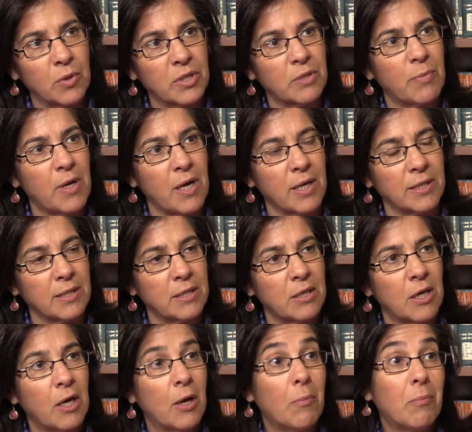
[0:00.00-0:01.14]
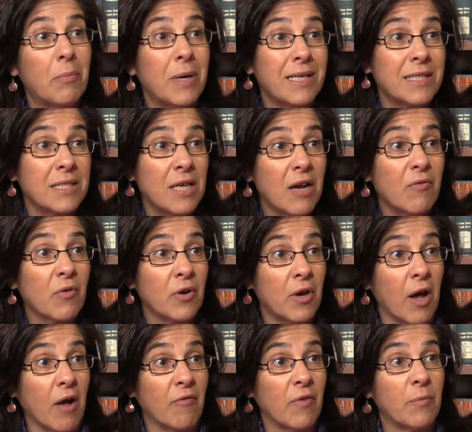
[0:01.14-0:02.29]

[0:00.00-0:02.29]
response, but it's never enough.